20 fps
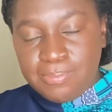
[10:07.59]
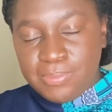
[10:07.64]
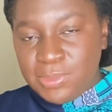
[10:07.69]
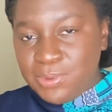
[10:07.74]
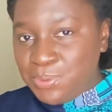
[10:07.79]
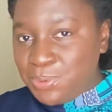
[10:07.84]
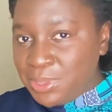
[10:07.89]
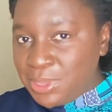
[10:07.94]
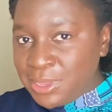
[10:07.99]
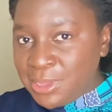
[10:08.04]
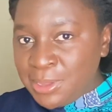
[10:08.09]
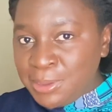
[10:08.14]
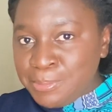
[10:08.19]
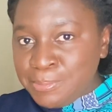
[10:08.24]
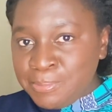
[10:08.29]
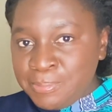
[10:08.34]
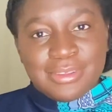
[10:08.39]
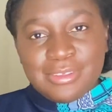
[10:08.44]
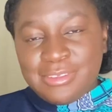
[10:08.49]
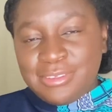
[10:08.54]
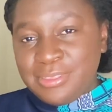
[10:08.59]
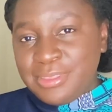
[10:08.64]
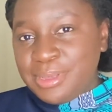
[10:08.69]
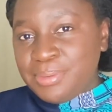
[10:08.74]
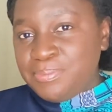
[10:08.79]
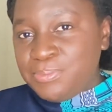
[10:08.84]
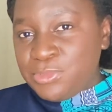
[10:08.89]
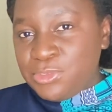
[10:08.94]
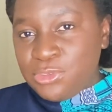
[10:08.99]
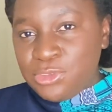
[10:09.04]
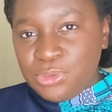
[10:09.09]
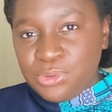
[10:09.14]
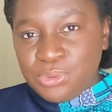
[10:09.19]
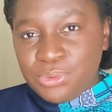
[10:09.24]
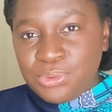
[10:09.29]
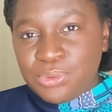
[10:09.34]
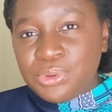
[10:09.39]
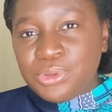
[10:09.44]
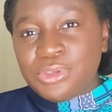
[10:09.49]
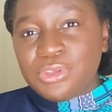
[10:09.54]
Okay? Step 2,
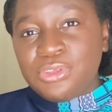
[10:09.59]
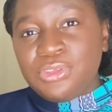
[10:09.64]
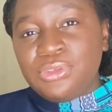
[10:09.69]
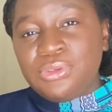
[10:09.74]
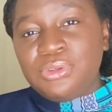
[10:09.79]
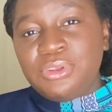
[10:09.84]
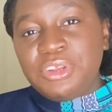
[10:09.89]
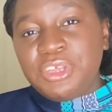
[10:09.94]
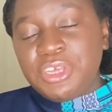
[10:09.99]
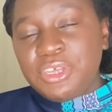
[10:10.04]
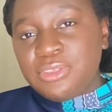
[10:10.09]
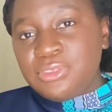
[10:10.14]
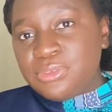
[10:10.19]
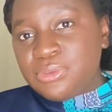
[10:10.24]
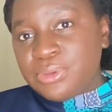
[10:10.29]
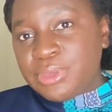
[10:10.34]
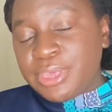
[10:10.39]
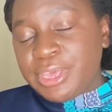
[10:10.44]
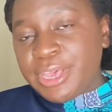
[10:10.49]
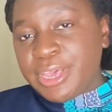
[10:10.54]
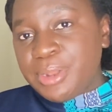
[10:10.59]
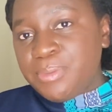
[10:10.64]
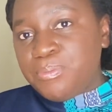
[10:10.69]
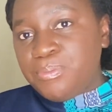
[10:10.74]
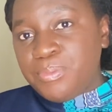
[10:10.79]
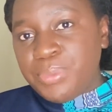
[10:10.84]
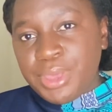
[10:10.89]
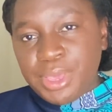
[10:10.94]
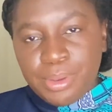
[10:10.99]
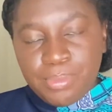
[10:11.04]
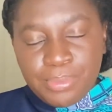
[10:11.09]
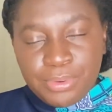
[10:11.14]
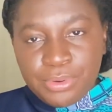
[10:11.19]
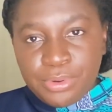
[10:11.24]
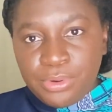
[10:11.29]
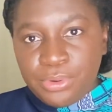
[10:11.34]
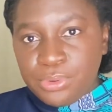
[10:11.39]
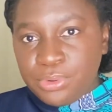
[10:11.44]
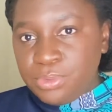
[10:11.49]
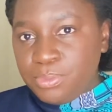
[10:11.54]
you need to get paper
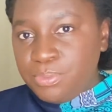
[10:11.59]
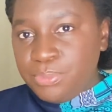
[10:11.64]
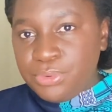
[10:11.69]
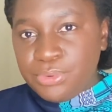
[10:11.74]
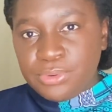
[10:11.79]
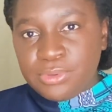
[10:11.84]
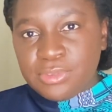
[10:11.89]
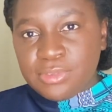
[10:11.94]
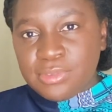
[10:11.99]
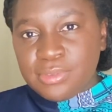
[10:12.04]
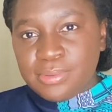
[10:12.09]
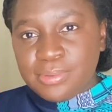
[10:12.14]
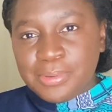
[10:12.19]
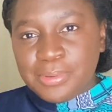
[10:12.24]
notebooks.